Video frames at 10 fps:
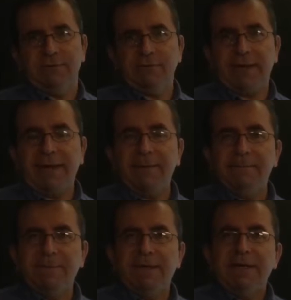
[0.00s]
Okay,
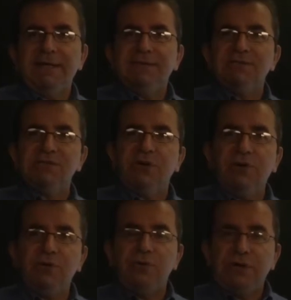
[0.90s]

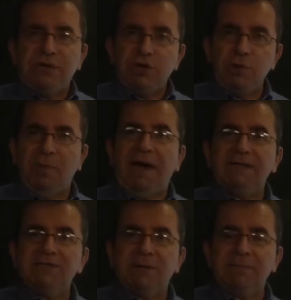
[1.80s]
so you buy
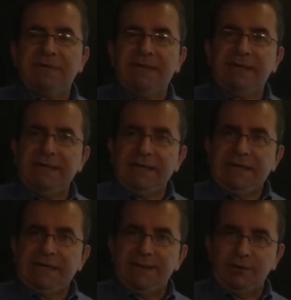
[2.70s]
something,
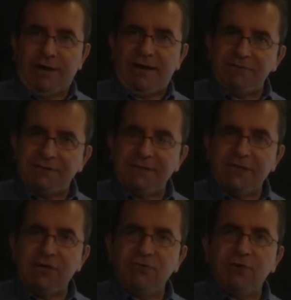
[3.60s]
you have it
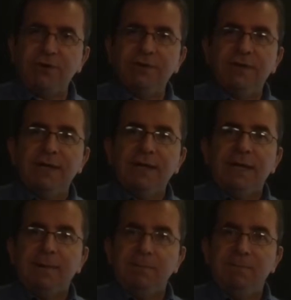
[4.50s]
delivered.
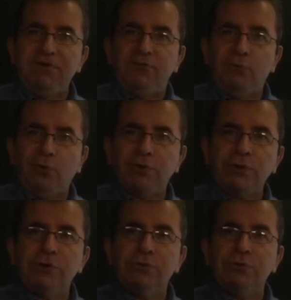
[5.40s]
Before
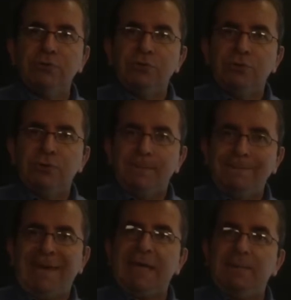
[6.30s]
you
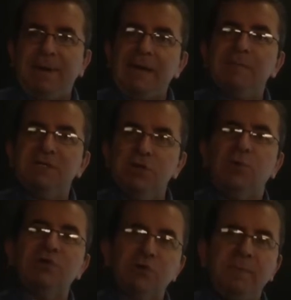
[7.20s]
make a payment, you
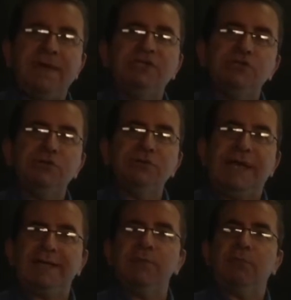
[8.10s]
want to make sure
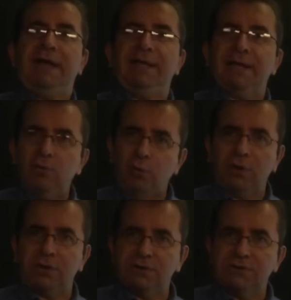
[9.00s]
that the product
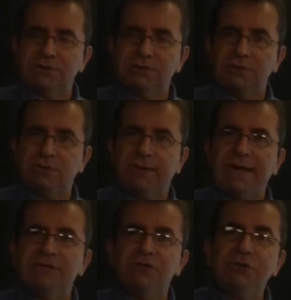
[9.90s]
works.
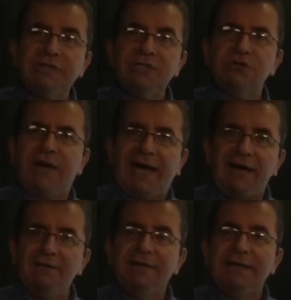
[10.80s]
Okay, so you need to
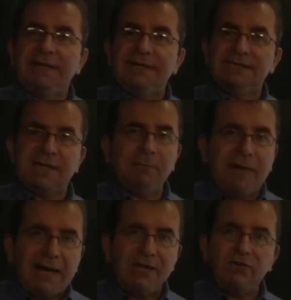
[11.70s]
have some
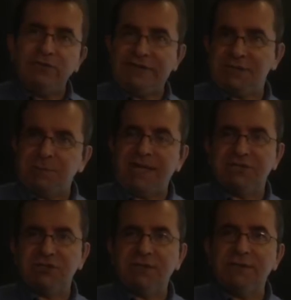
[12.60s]
kind of
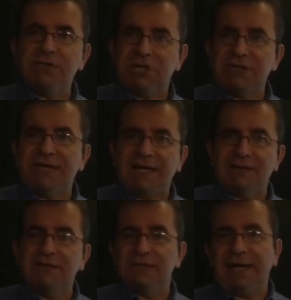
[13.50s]
inspection
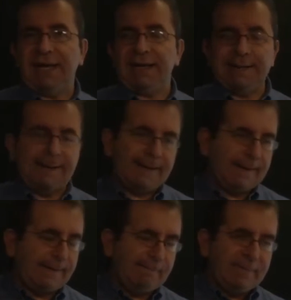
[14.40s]
conducted, like
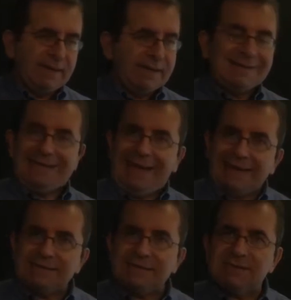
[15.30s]

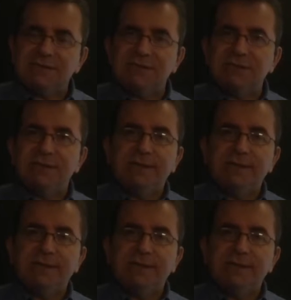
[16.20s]
tests.